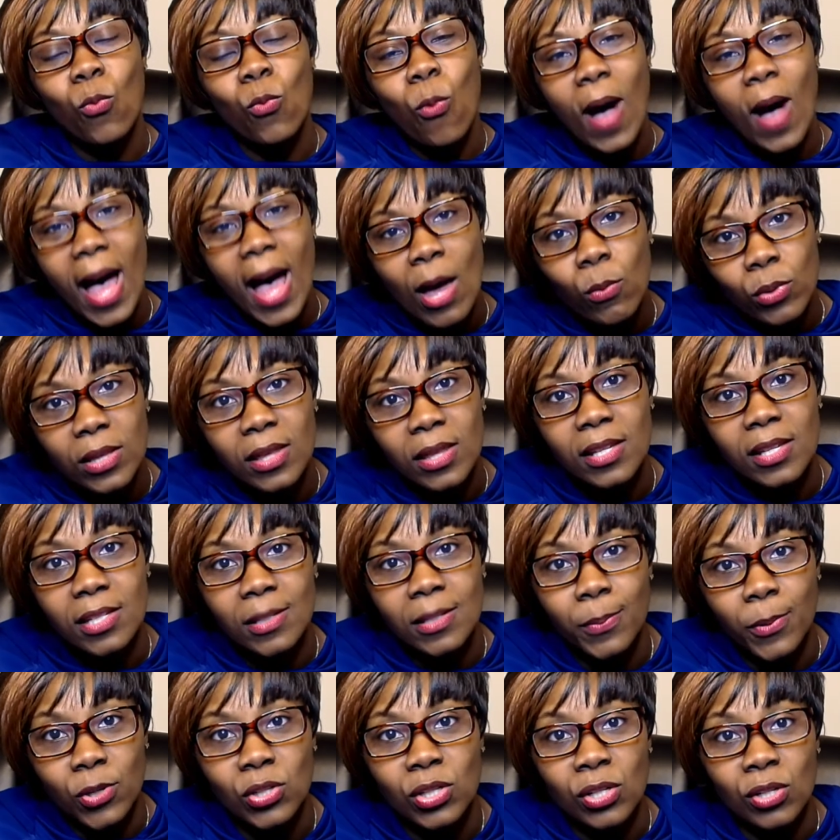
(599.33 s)
Why would this
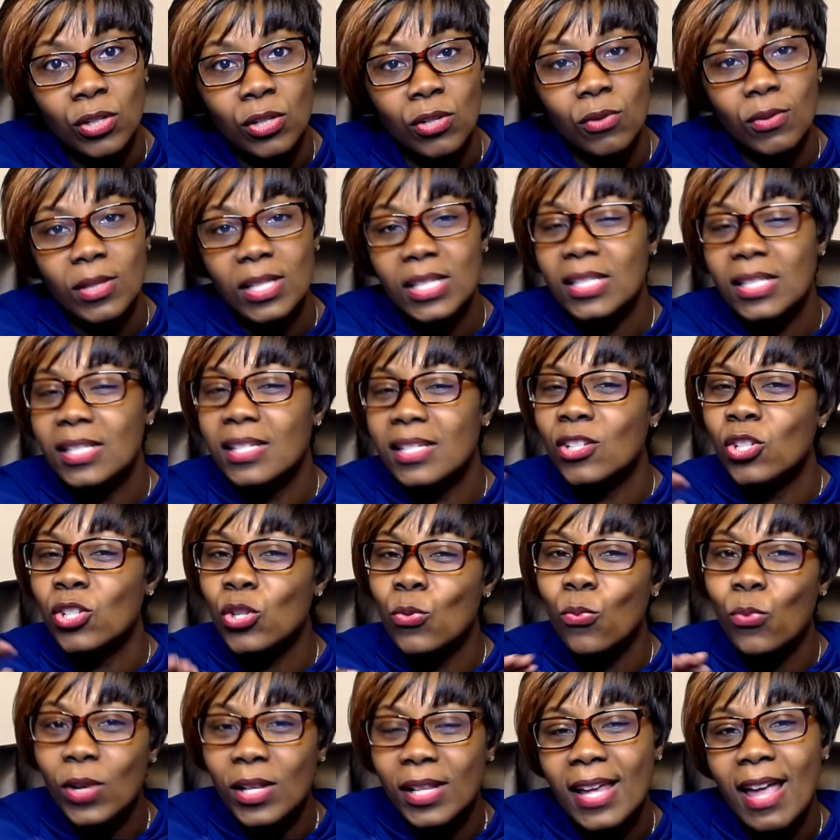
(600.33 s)
person do this? Do you
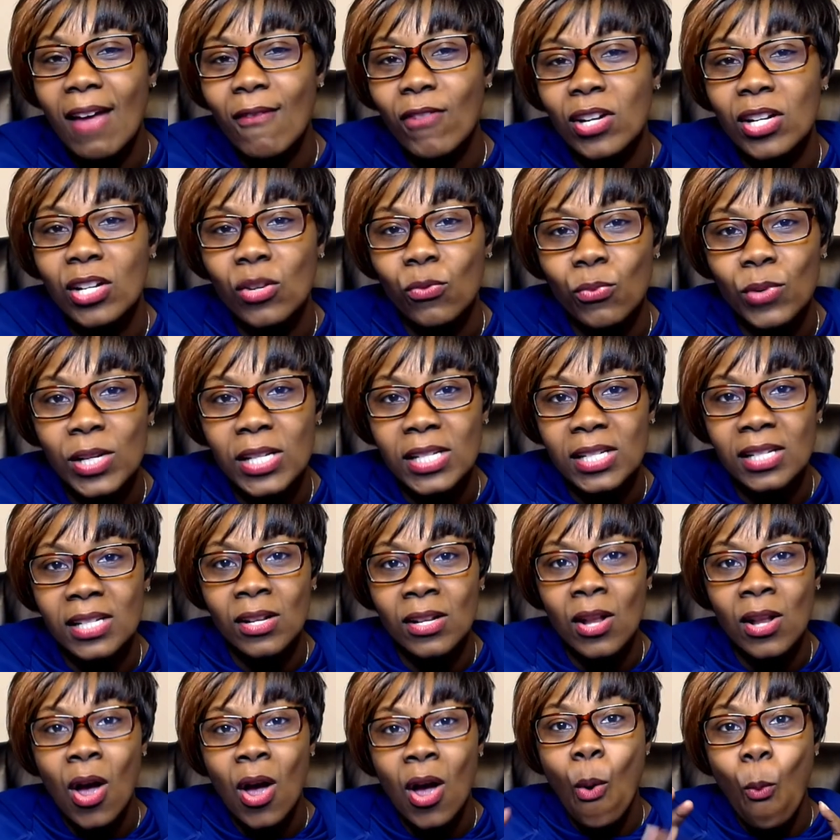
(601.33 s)
really have a good reason
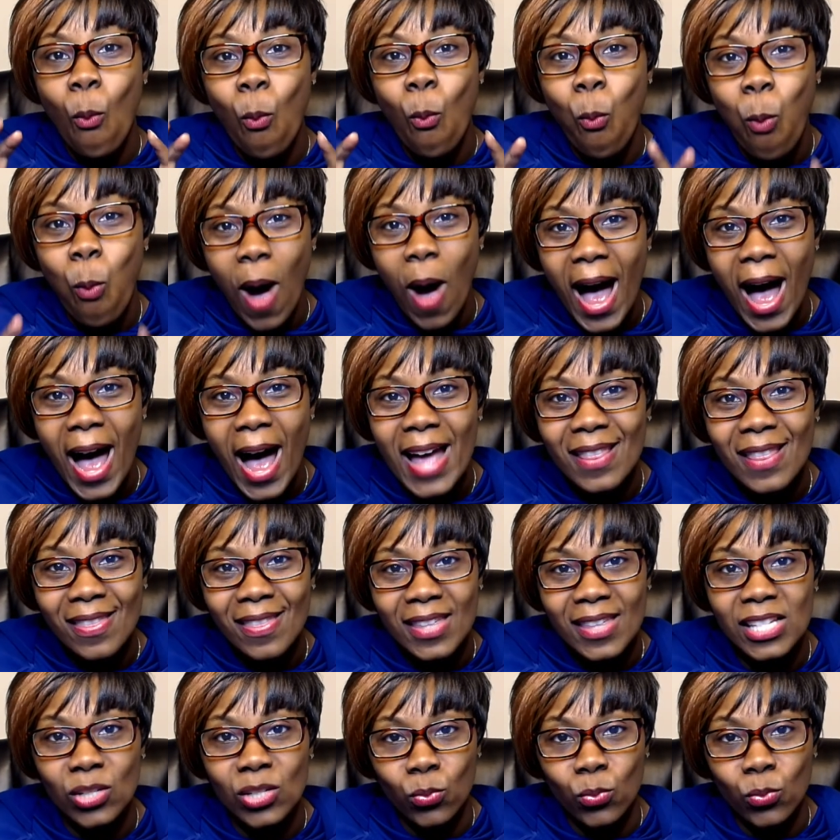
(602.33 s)
why this